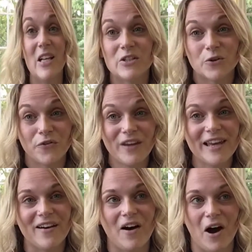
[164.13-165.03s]
Sofia
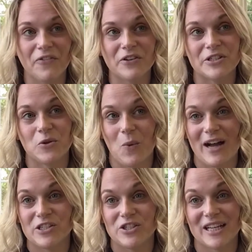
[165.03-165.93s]
offers to
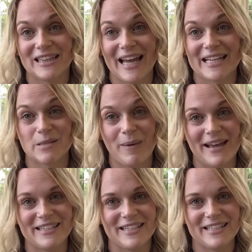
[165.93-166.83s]
watch the class
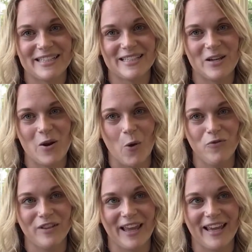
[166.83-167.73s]
pet
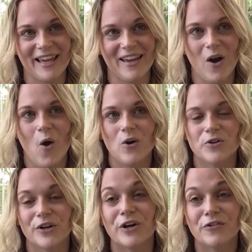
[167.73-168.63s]
Snowflake
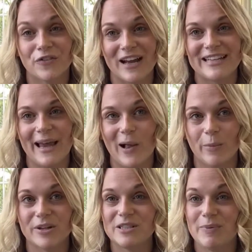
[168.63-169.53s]
during her friend
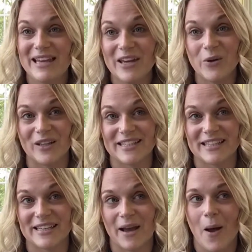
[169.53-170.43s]
Albert's piano
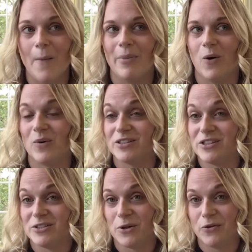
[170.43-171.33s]
lesson. But once
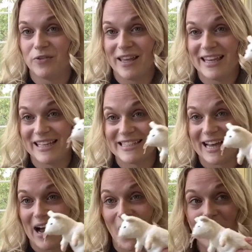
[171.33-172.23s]
Snowflake gets
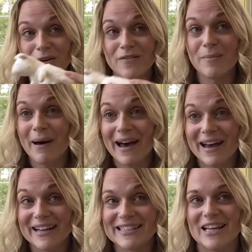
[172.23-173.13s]
out of the
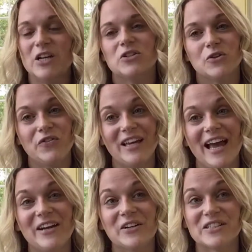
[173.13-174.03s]
box, Sofia
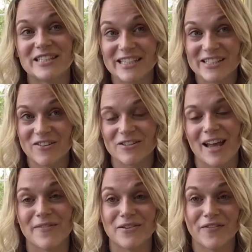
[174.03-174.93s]
and her sisters
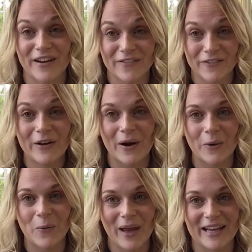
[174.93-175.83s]
have to figure out a
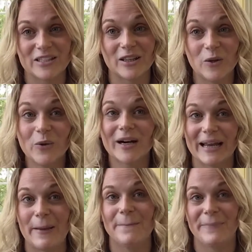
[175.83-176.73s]
way to lure
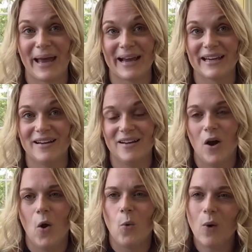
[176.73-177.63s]
him back.
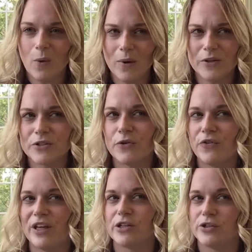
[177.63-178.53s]
What will
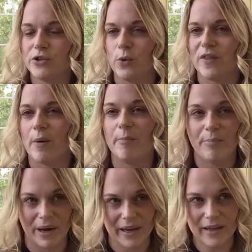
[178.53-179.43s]
Sofia do with a
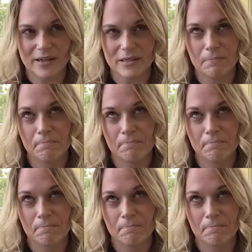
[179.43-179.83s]
bucket,